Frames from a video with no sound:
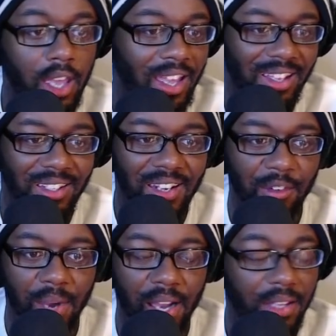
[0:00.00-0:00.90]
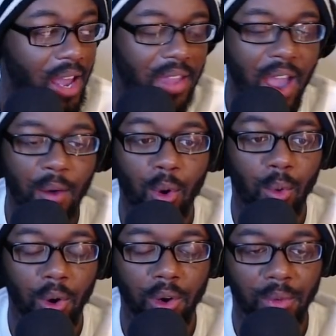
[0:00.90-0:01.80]
Never mind. That won't
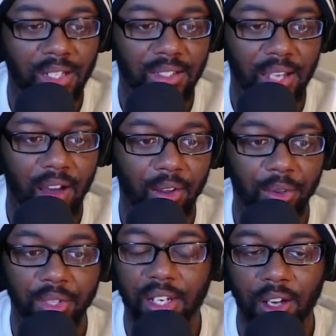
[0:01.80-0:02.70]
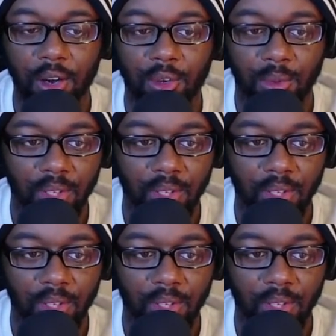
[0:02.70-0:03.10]
work because I'll only get Goku.